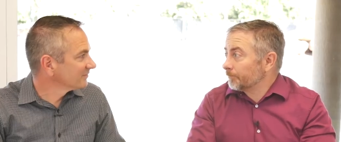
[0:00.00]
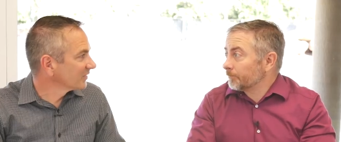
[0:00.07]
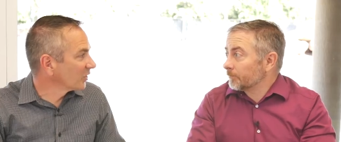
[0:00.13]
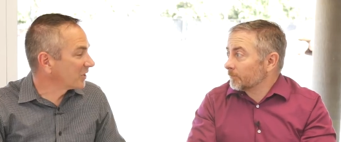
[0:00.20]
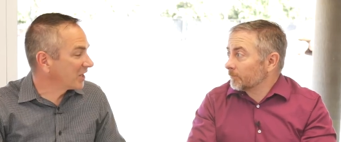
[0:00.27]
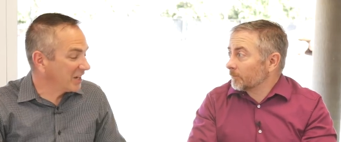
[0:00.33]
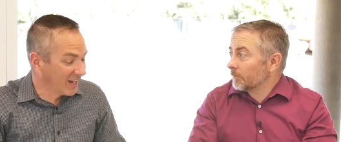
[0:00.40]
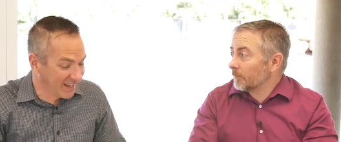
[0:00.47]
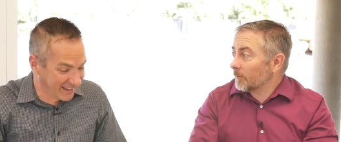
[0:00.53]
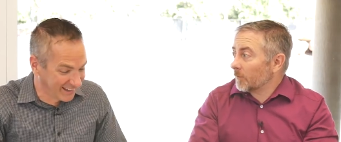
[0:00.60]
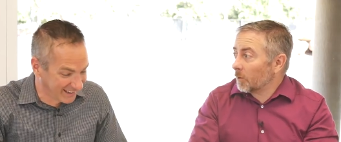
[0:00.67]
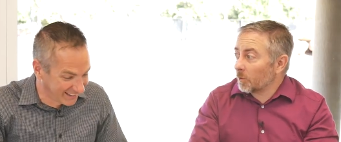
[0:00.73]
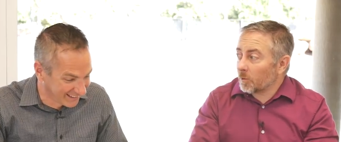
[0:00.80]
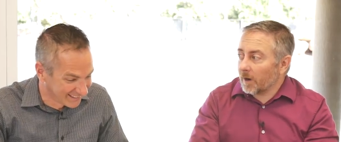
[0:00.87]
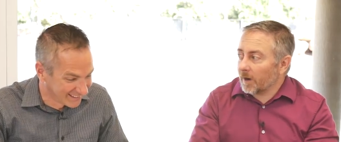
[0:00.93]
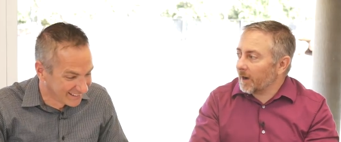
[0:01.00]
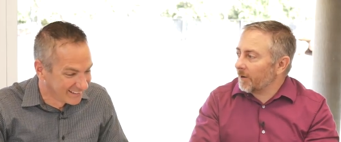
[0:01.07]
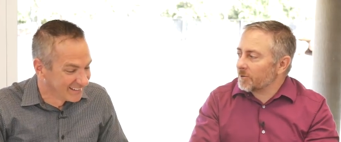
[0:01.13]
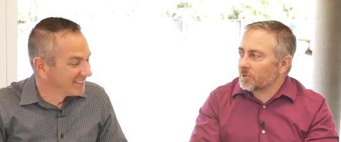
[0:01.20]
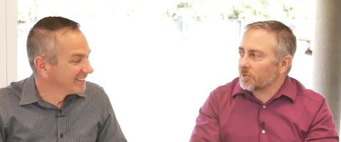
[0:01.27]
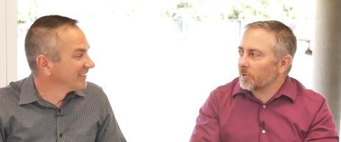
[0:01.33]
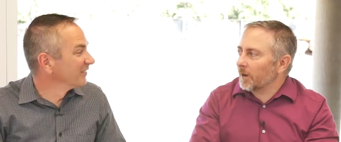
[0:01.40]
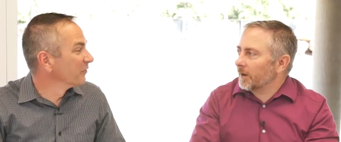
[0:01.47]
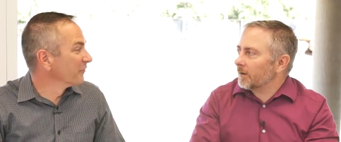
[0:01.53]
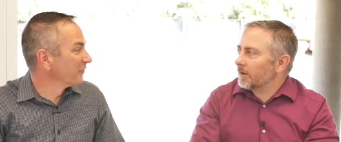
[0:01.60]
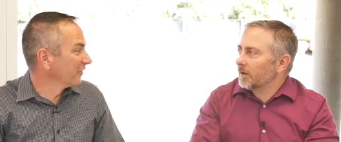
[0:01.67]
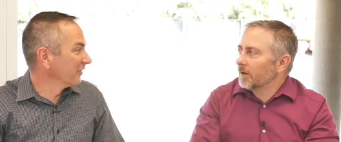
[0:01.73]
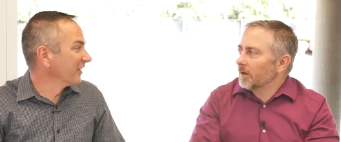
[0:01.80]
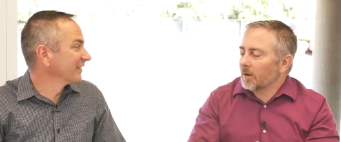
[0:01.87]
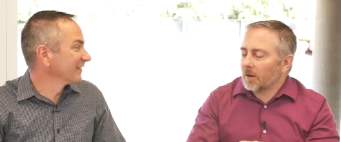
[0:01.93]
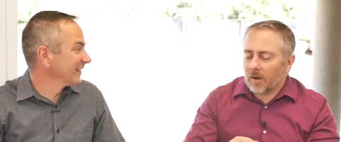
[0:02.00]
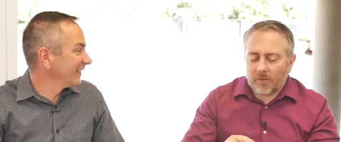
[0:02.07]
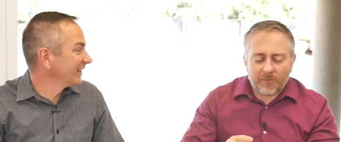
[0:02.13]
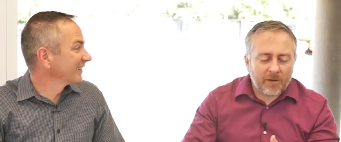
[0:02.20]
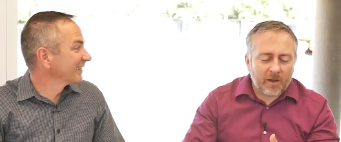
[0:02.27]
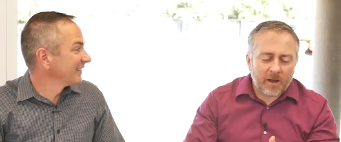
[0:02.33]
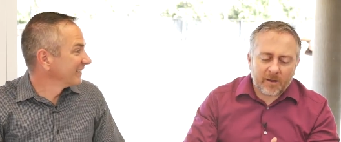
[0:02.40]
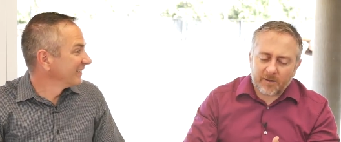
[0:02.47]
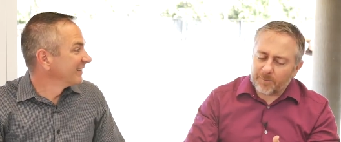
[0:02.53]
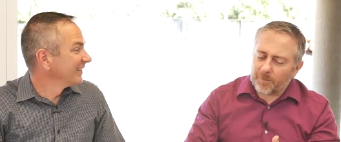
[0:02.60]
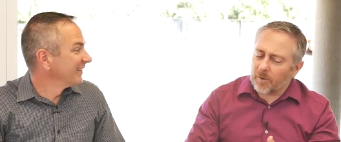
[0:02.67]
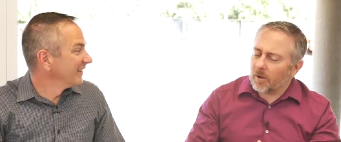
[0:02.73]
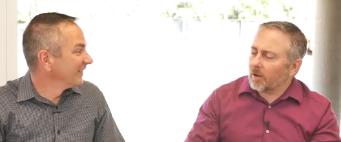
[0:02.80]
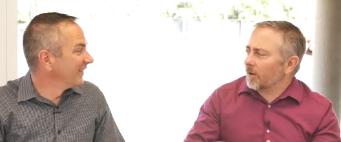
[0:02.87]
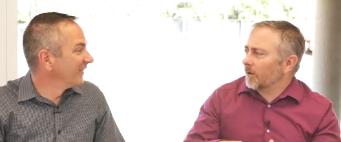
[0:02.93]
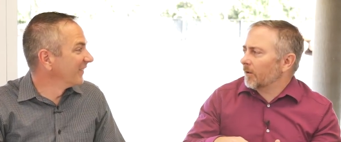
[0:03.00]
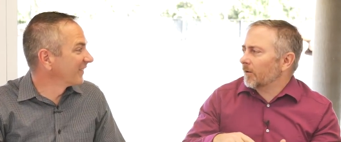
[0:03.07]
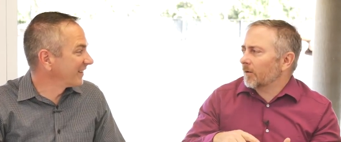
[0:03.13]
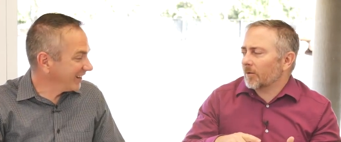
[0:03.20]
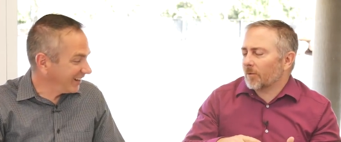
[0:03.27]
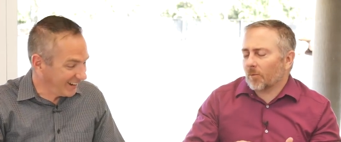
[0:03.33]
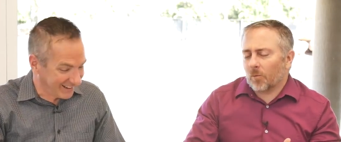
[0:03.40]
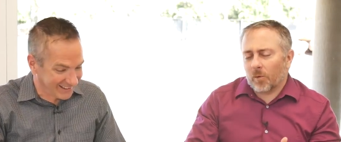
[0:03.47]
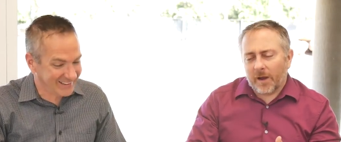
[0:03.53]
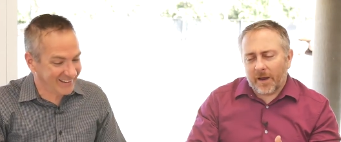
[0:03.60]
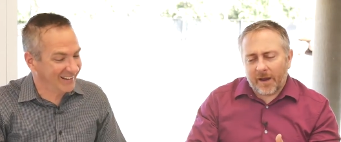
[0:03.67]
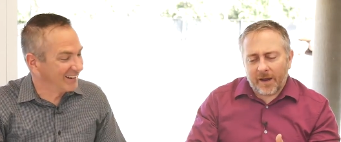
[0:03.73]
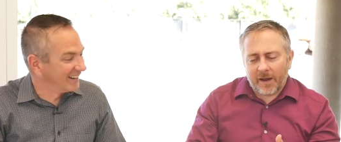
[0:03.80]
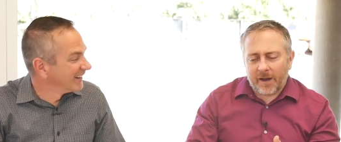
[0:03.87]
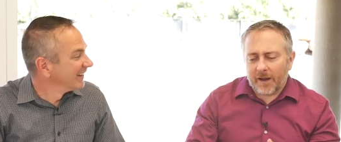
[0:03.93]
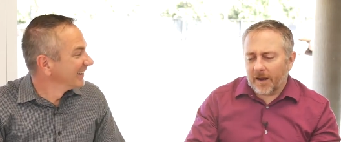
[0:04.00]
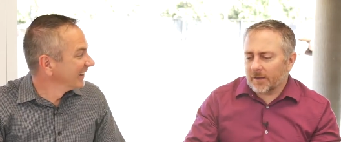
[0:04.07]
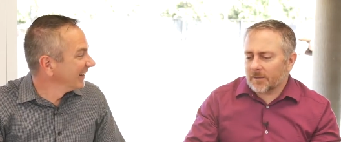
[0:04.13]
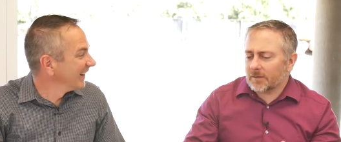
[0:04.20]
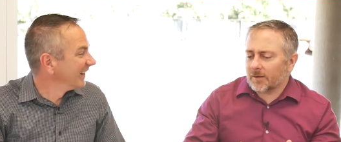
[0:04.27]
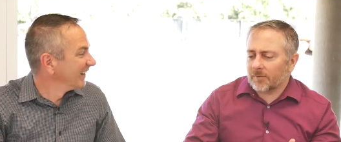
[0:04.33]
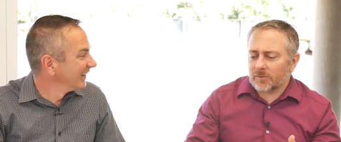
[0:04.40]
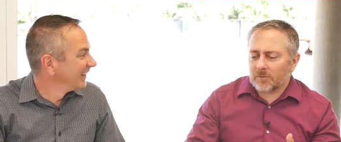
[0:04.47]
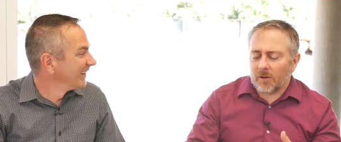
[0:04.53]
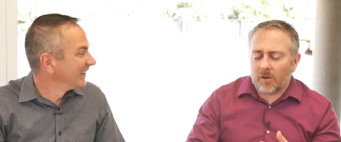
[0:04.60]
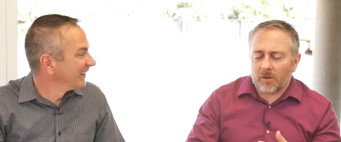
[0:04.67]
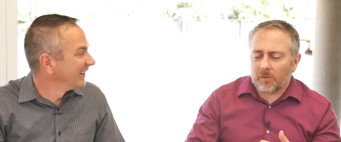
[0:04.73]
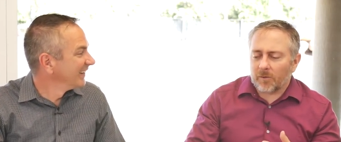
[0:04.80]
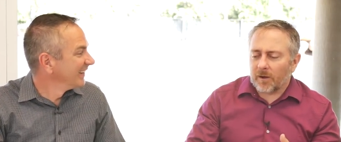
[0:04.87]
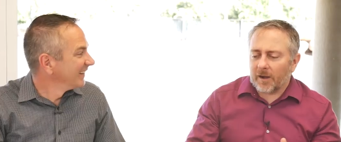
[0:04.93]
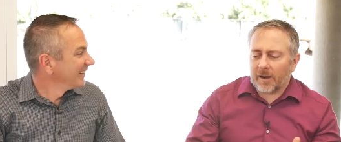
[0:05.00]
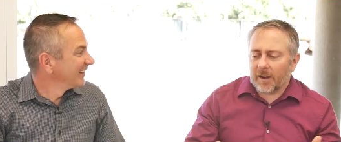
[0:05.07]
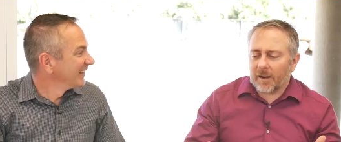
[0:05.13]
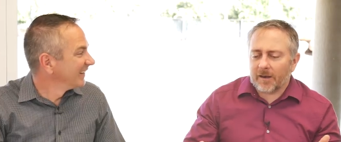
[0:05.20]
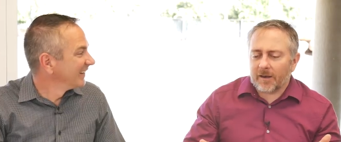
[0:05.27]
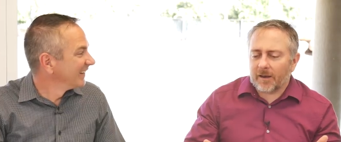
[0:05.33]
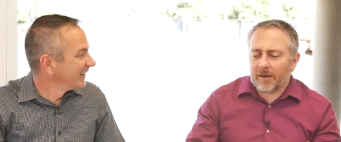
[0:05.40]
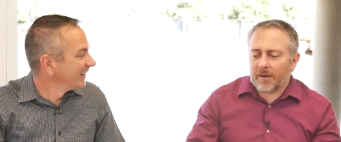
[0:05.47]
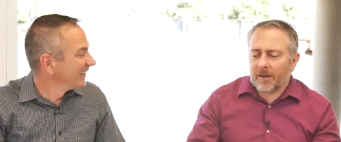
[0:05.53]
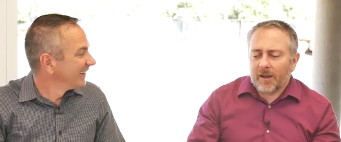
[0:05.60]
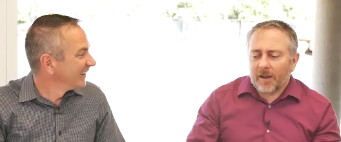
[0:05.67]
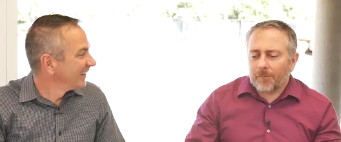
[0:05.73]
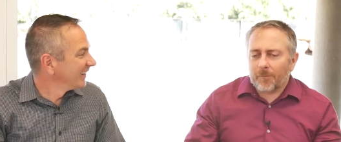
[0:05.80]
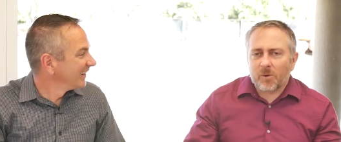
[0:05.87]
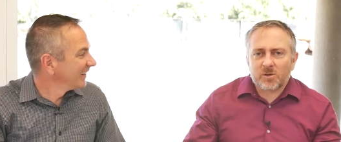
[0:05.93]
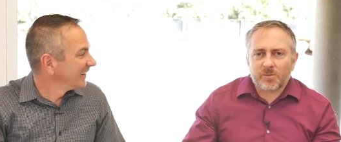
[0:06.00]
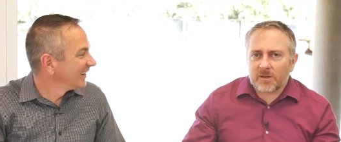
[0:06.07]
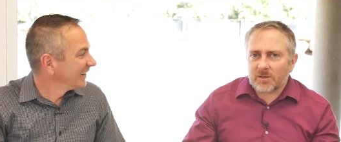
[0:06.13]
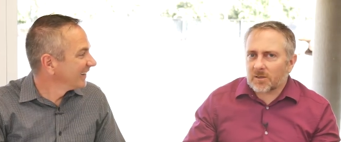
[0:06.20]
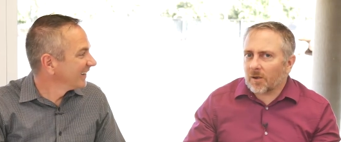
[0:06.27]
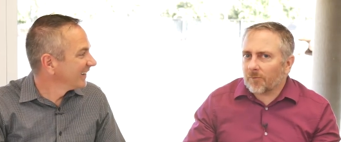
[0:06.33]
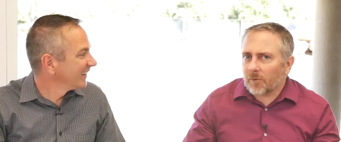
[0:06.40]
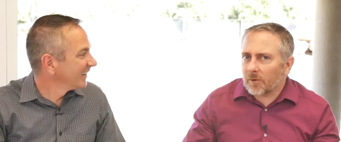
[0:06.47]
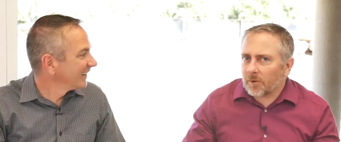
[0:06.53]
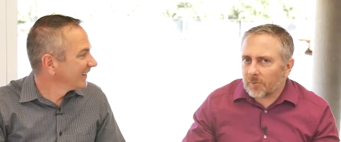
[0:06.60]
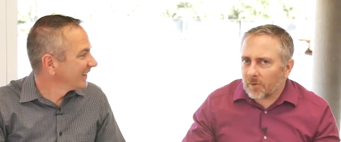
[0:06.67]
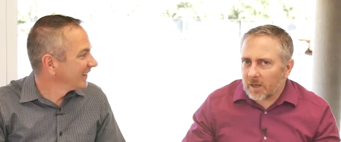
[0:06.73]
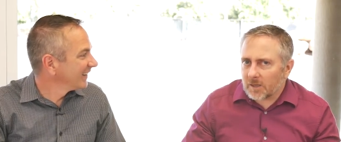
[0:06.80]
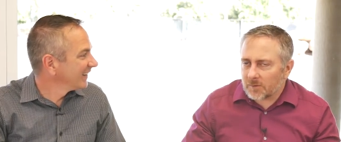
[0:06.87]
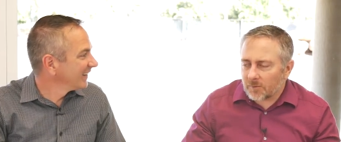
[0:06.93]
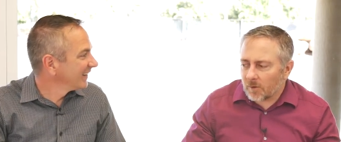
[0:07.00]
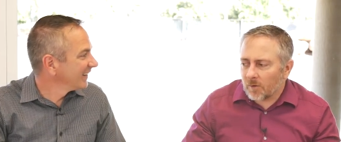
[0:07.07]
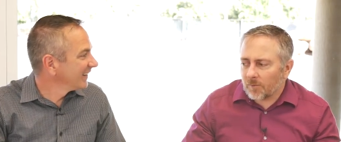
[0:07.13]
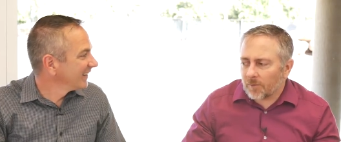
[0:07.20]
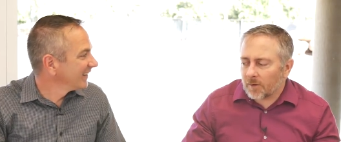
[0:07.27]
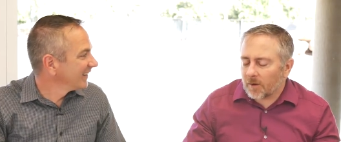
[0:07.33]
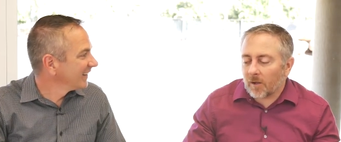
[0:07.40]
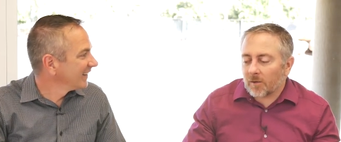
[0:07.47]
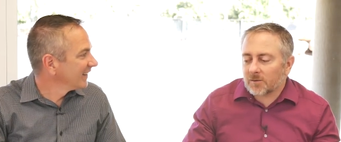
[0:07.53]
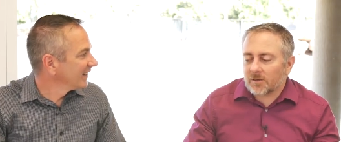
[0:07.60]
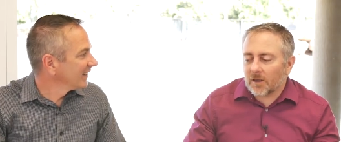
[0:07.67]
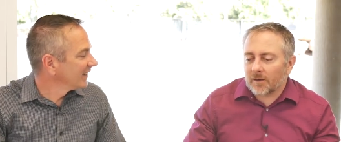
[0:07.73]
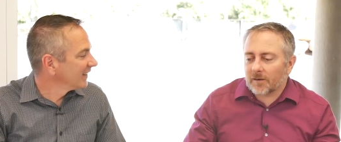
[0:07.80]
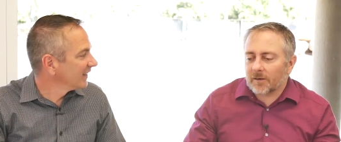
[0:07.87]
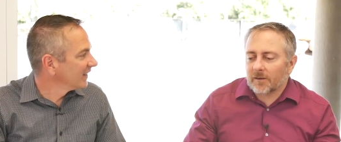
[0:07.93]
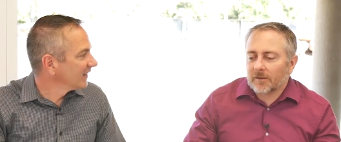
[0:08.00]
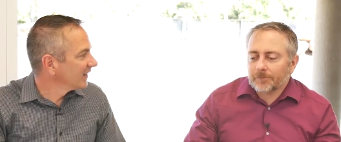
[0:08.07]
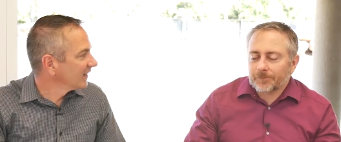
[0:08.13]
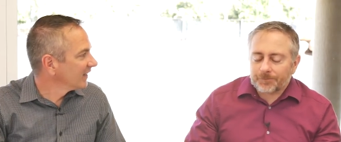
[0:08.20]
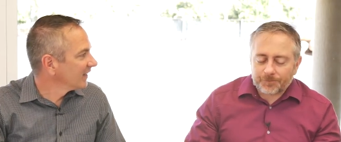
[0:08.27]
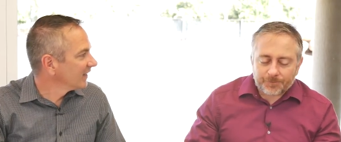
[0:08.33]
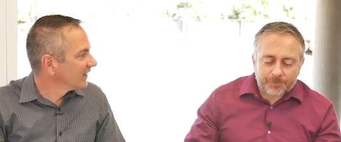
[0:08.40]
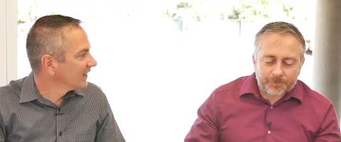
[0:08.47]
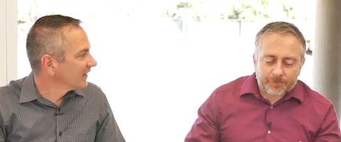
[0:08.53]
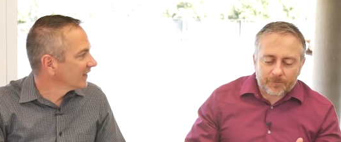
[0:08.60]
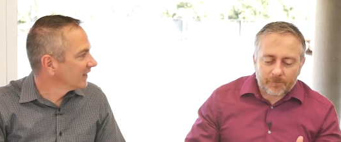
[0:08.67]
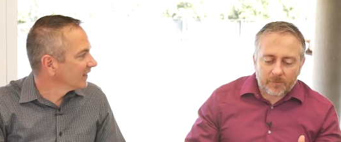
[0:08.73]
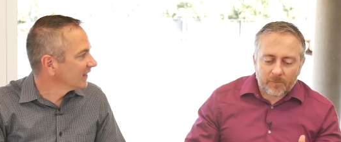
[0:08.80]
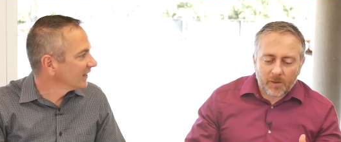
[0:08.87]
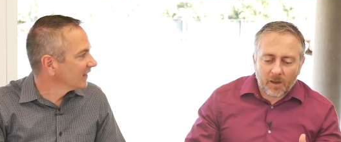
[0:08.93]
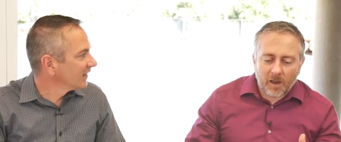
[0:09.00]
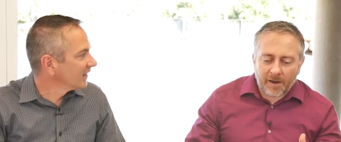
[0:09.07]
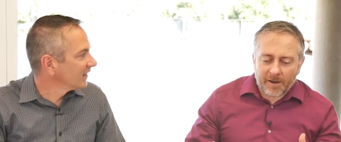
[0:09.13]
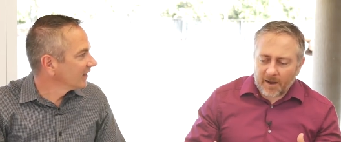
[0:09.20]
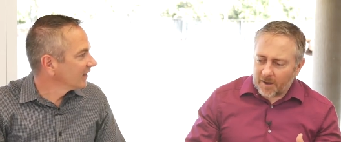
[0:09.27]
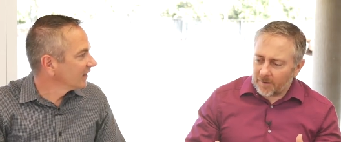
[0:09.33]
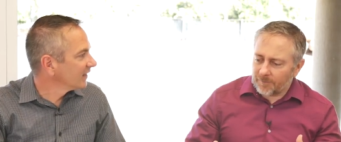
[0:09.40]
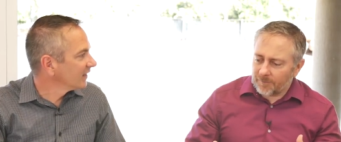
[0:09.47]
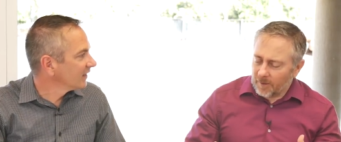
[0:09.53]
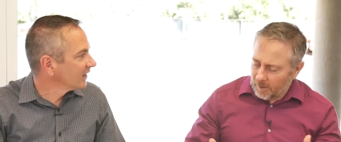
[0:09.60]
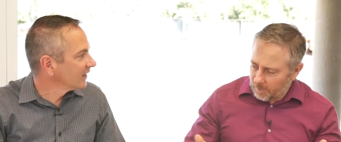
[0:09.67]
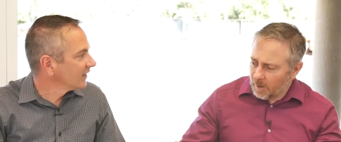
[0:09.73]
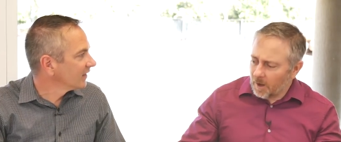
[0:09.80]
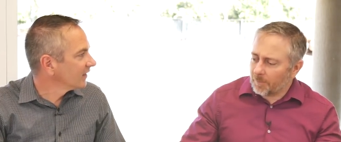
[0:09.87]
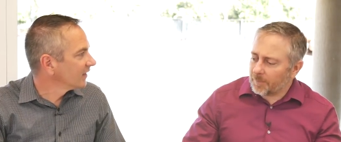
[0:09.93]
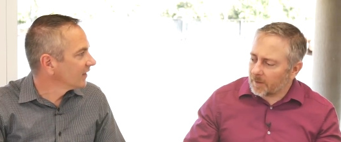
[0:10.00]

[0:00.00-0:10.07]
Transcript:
Speaker 1: Okay. They were great, and I was great. You were very athletic. Volleyball, okay, weights. Yeah, yeah. It was all great. I had it, most of my stuff wouldn't transfer over, and all of a sudden, I got fired up